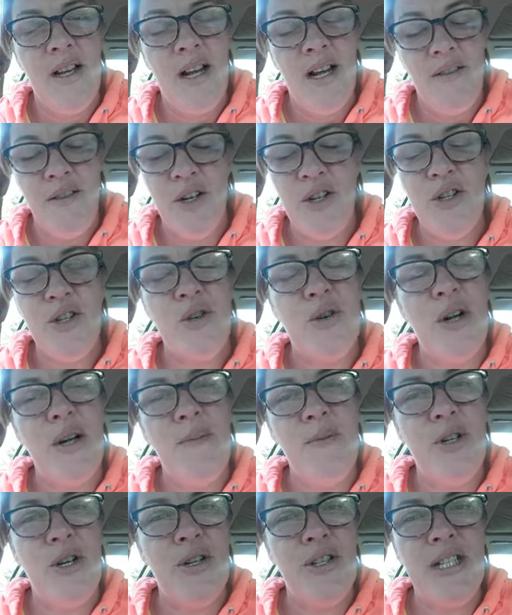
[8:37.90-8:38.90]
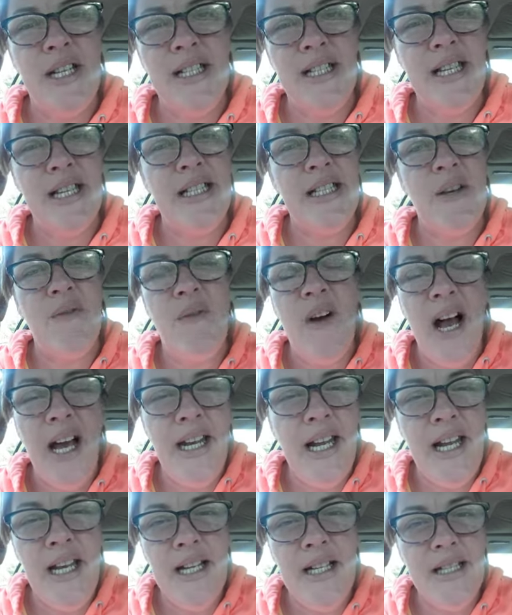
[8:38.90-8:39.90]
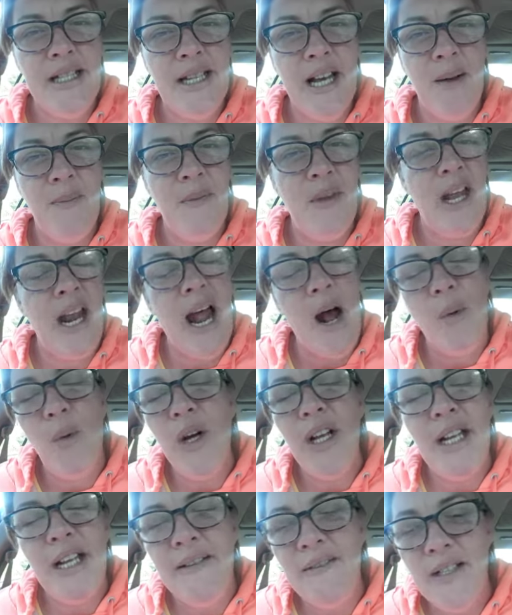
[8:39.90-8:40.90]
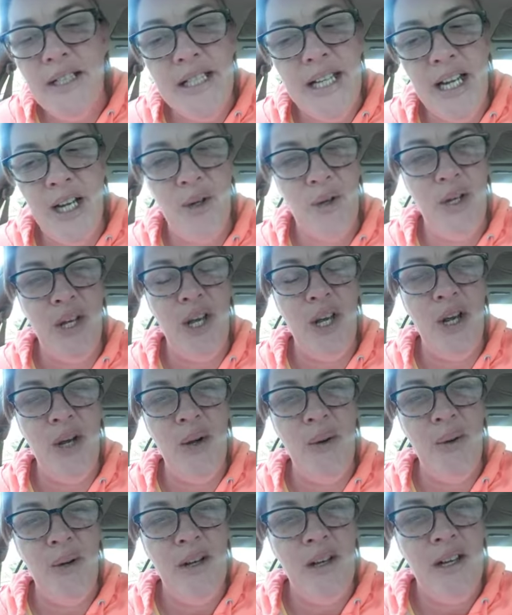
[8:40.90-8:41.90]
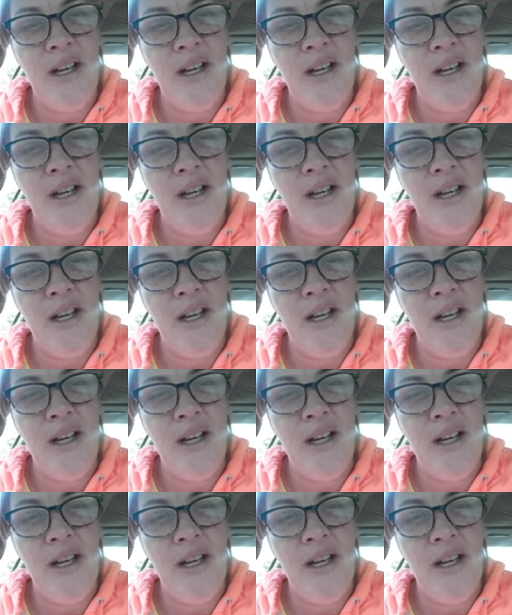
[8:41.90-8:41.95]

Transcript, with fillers: There's scriptures that says, if I needed something, I wouldn't even tell you.